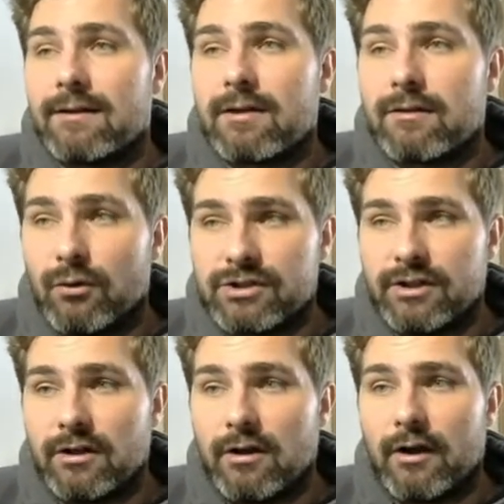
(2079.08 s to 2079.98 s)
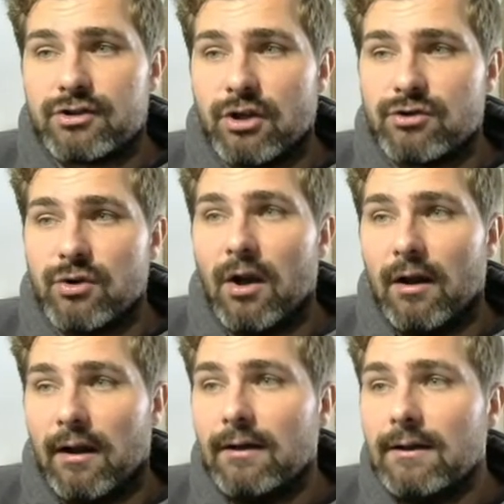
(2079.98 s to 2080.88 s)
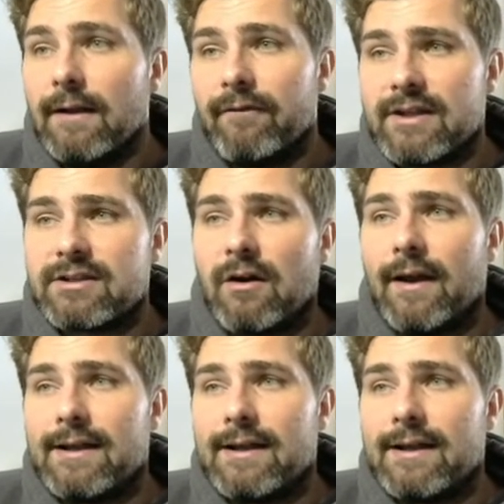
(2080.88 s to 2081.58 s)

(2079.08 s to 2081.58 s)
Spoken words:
Thorson, the guy I showed you earlier. This guy is